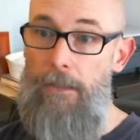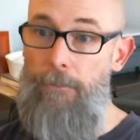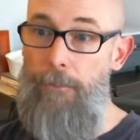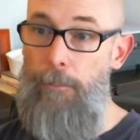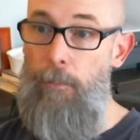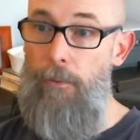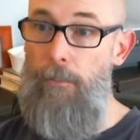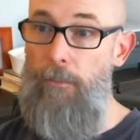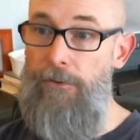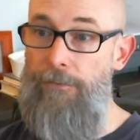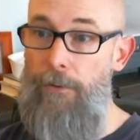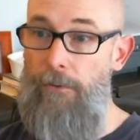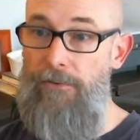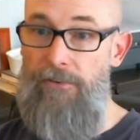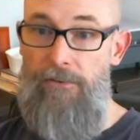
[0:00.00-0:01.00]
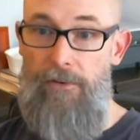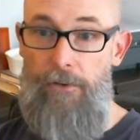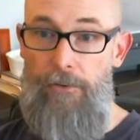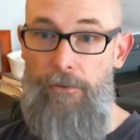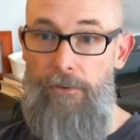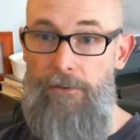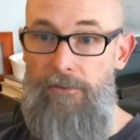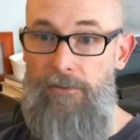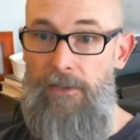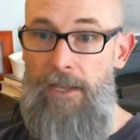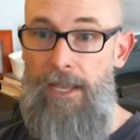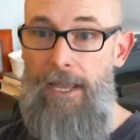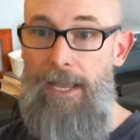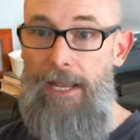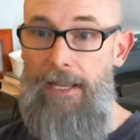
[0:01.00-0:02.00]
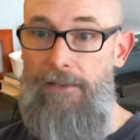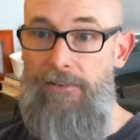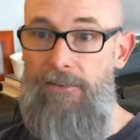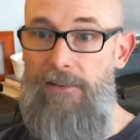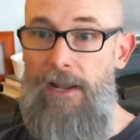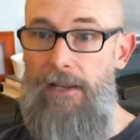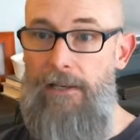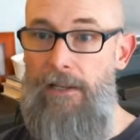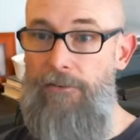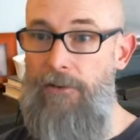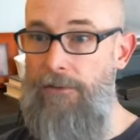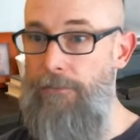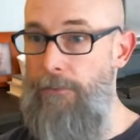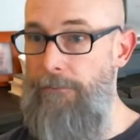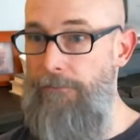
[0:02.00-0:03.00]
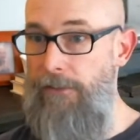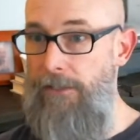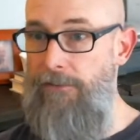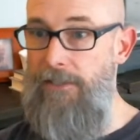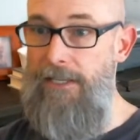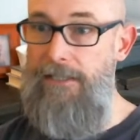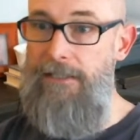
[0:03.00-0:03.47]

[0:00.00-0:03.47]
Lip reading: The report, which focuses on goods and does not adjust for inflation,